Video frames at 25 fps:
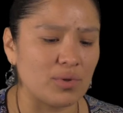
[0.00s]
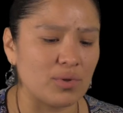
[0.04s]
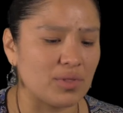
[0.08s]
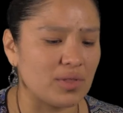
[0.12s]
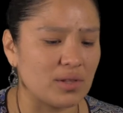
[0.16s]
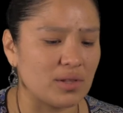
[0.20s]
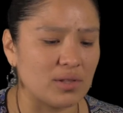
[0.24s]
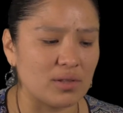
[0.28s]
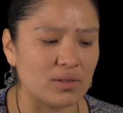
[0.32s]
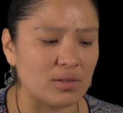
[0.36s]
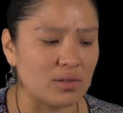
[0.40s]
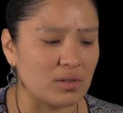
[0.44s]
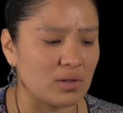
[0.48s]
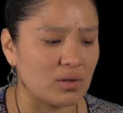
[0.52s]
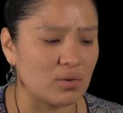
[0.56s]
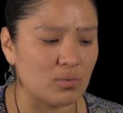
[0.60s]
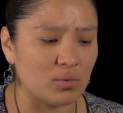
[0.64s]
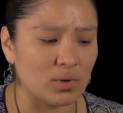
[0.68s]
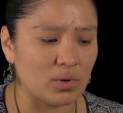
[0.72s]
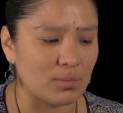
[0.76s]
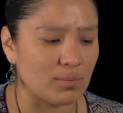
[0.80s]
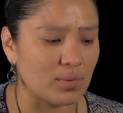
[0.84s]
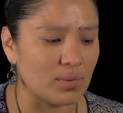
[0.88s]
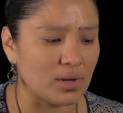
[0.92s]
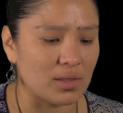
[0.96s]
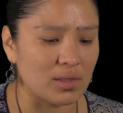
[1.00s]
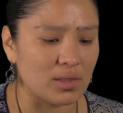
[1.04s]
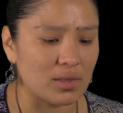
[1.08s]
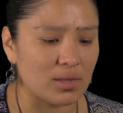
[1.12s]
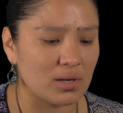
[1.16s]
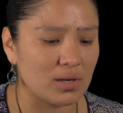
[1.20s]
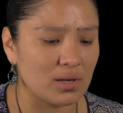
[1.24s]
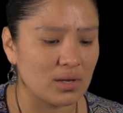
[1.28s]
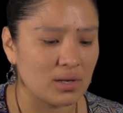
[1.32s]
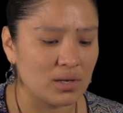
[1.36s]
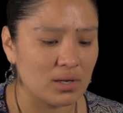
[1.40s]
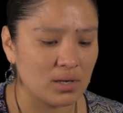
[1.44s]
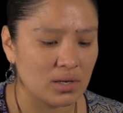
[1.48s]
within 1 month
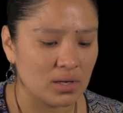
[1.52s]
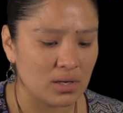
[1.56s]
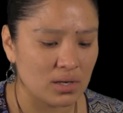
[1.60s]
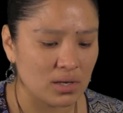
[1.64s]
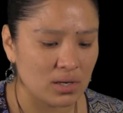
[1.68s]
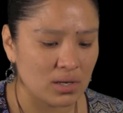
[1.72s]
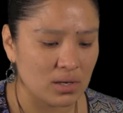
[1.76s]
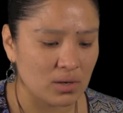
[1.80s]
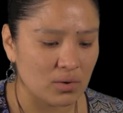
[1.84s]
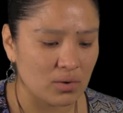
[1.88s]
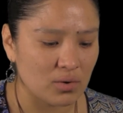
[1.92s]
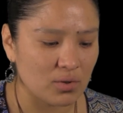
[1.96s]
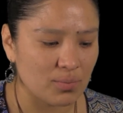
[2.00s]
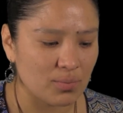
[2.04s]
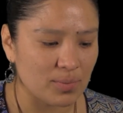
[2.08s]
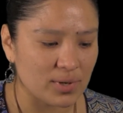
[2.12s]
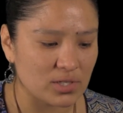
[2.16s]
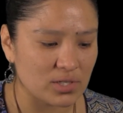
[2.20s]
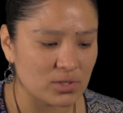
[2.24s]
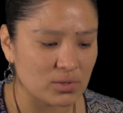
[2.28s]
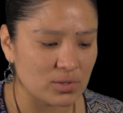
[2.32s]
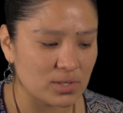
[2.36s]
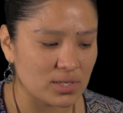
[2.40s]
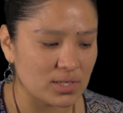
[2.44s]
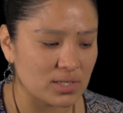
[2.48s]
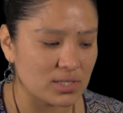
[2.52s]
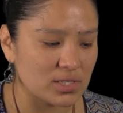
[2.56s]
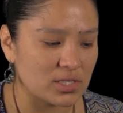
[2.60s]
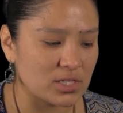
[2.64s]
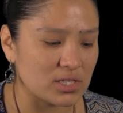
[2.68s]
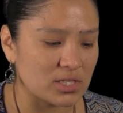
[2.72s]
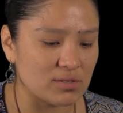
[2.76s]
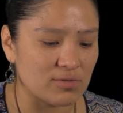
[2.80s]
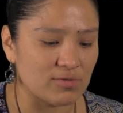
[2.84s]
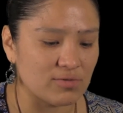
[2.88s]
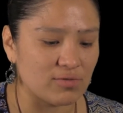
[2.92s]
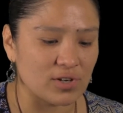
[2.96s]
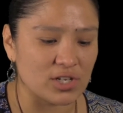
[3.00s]
with my two kids,
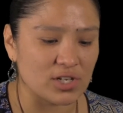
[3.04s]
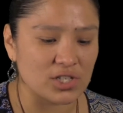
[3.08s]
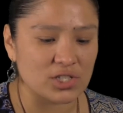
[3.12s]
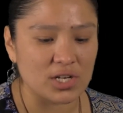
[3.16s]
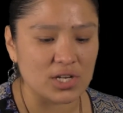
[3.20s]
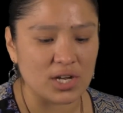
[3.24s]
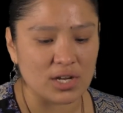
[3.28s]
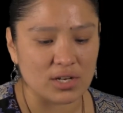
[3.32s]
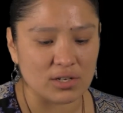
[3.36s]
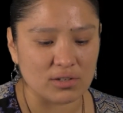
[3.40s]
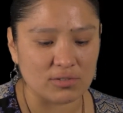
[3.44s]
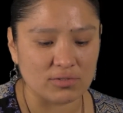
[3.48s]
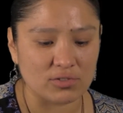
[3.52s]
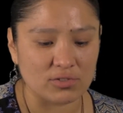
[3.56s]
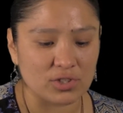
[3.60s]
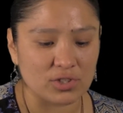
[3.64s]
just fresh out of